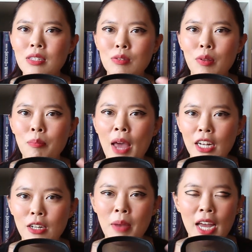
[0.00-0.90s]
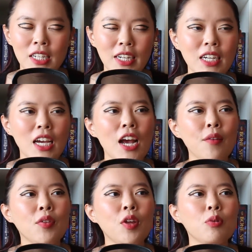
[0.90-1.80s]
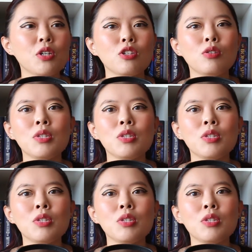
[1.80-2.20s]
so the match magic that they want to